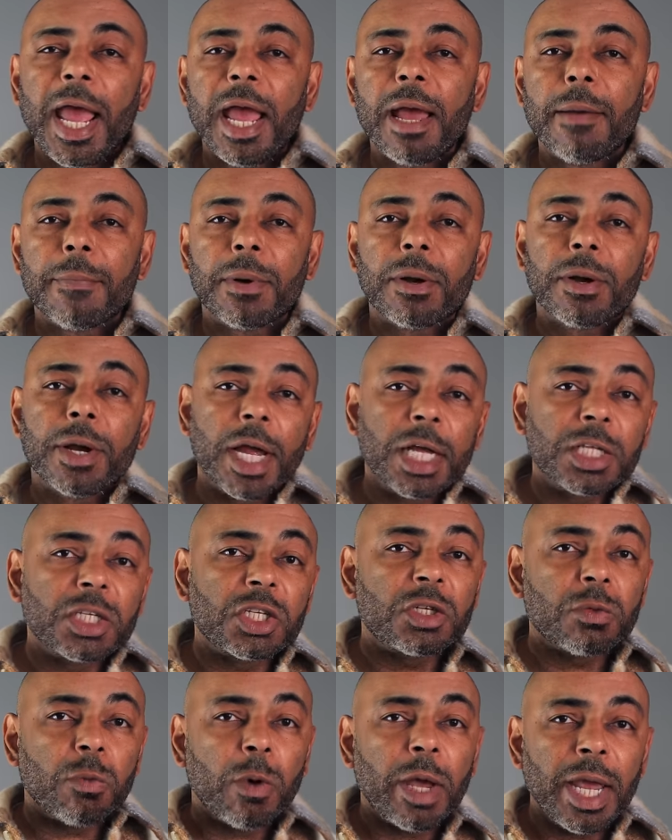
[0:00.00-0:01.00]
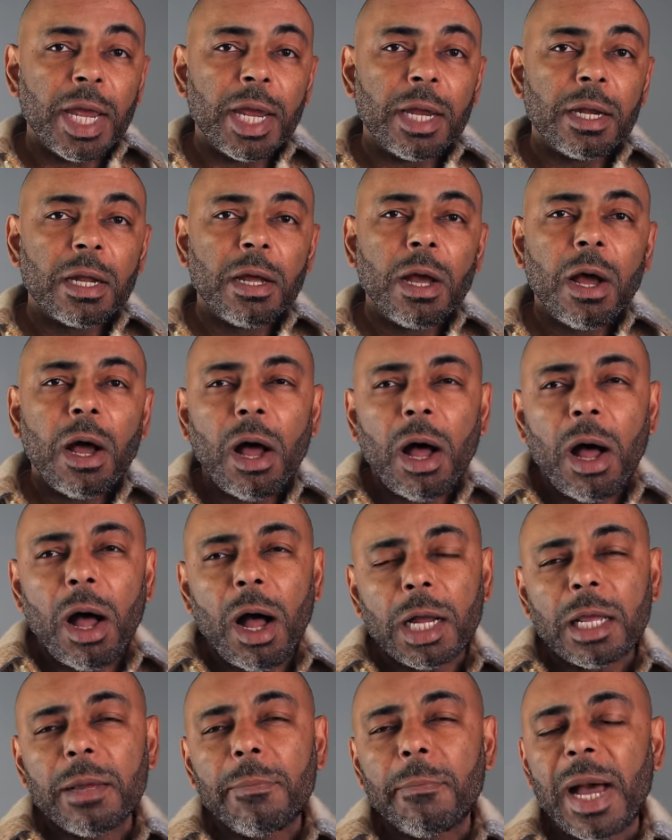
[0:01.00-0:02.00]
amber, and suede,
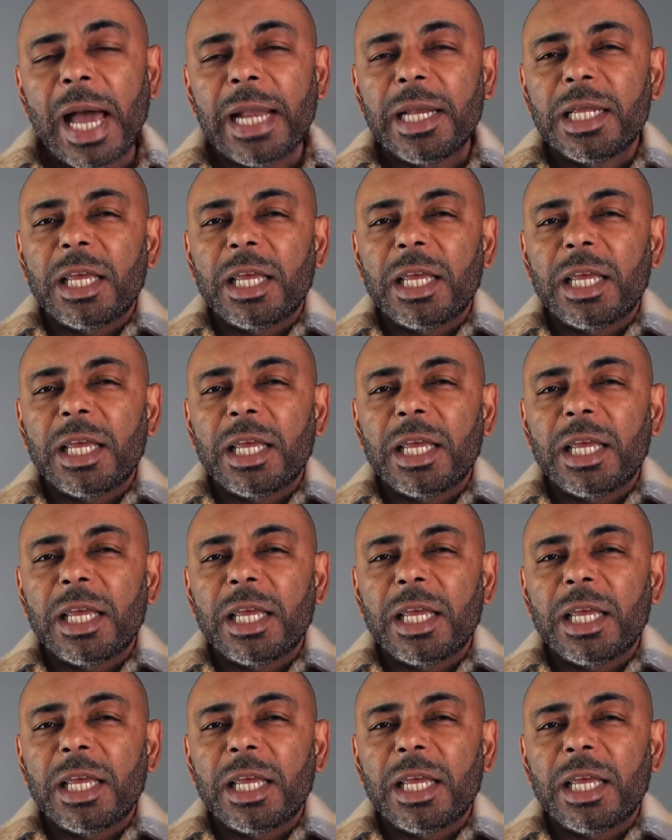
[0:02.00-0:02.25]
all combined